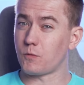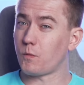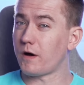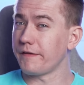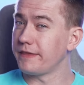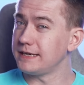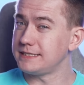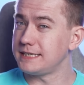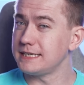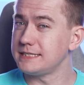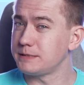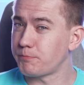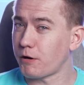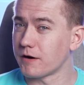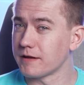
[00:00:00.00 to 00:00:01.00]
While this
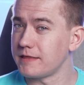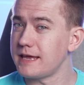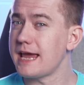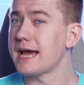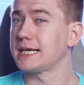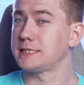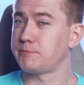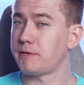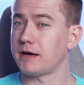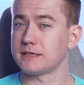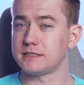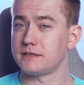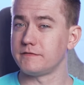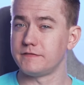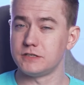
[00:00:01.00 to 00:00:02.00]
is part of the
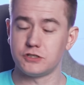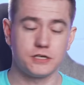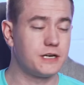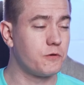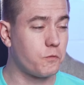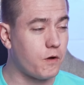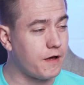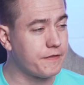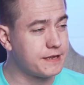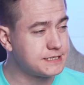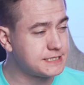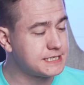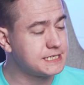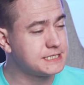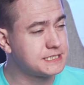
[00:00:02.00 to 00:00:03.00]
Xbox division, and while
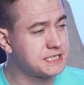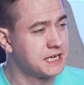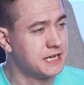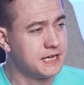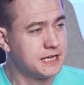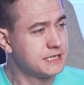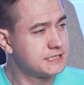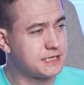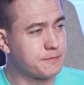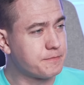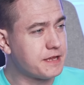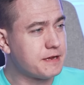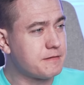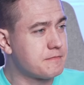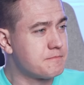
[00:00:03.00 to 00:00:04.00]
this is
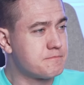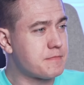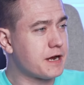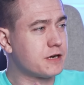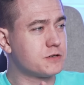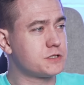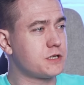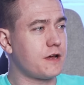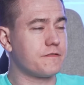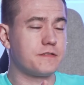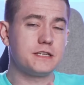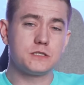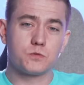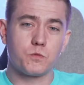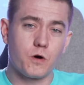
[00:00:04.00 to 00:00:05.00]
something
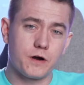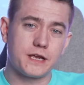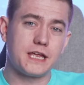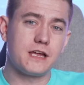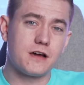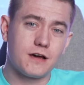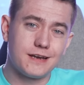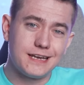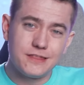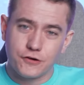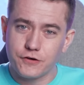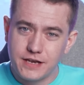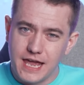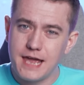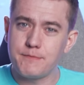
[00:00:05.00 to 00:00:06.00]
Microsoft is working on in
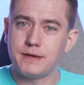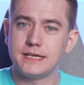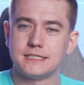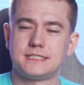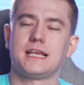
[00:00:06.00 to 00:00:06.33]
their gaming